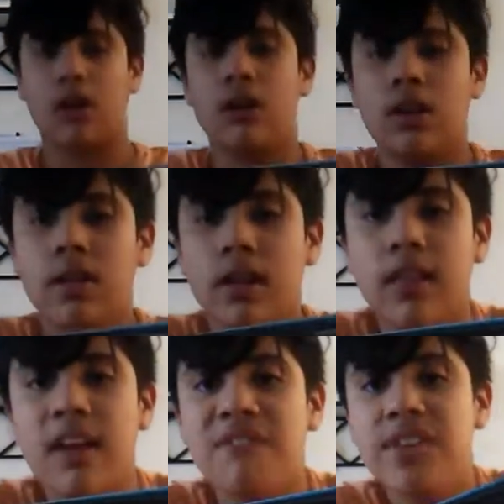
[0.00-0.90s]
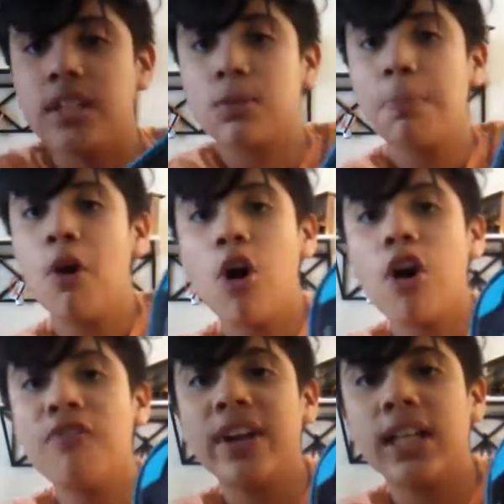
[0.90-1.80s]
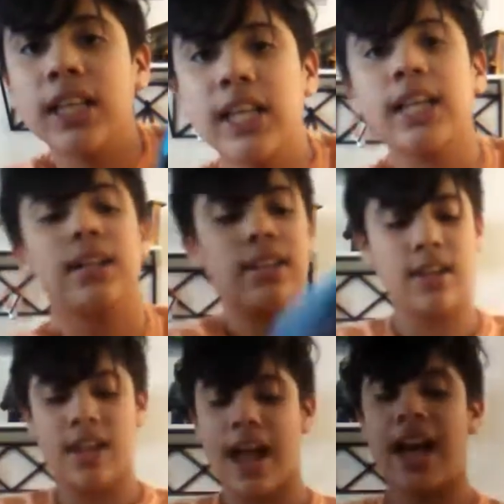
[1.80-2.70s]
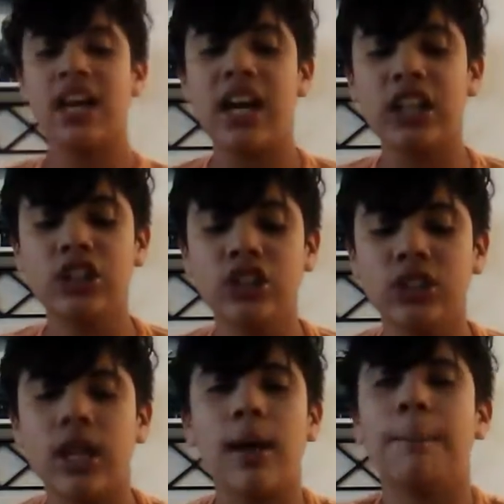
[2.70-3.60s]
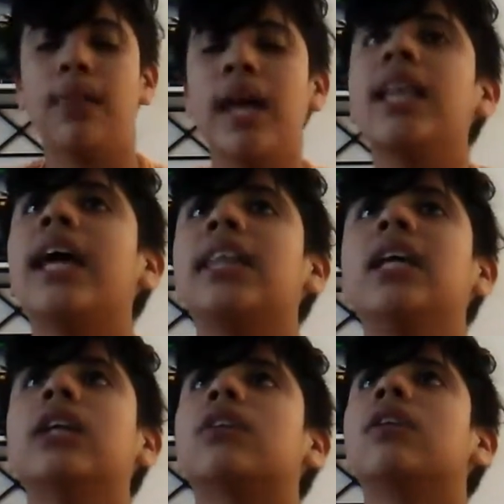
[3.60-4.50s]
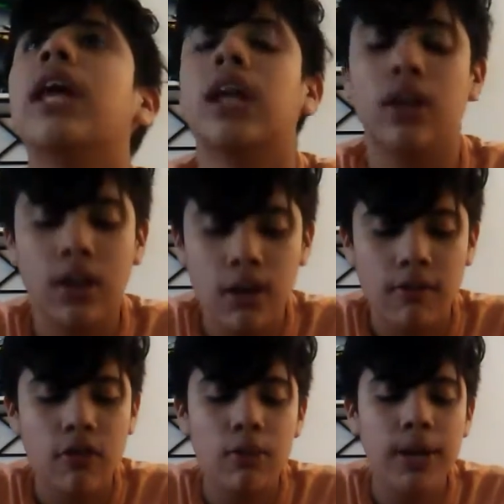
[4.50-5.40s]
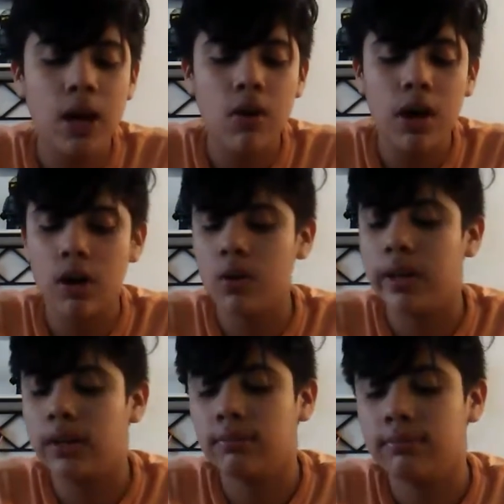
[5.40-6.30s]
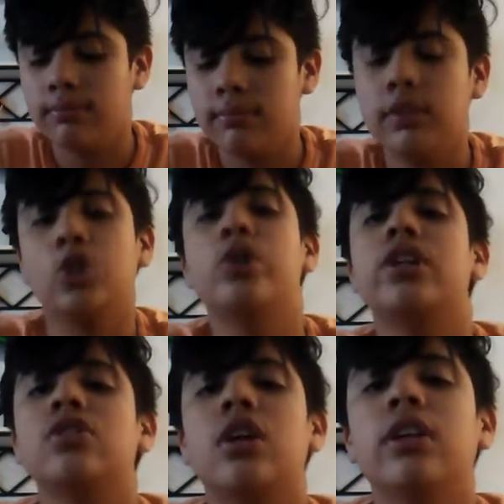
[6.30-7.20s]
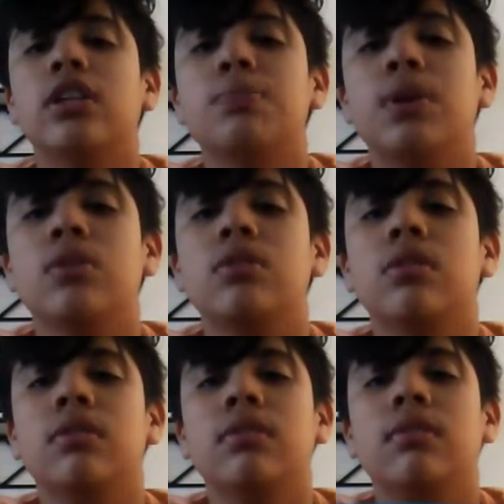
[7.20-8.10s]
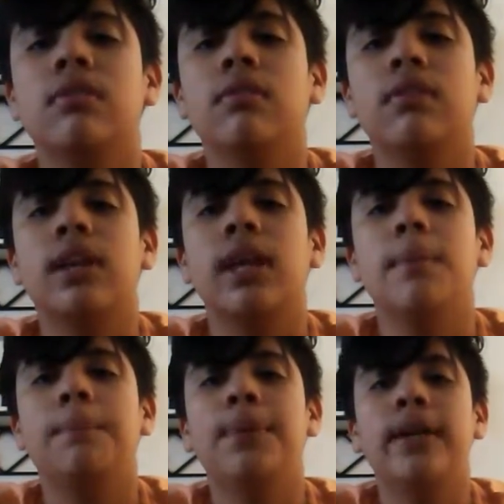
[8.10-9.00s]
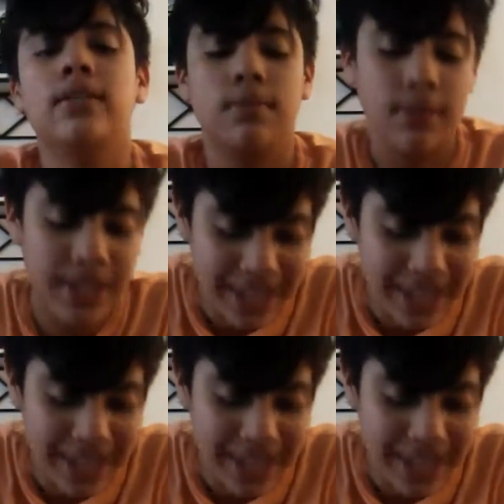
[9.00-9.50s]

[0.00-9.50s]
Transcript: Look, that fits perfectly in. I could actually just like play like this, like from now on, oh wait, the triggers aren't exposed. Can't press them.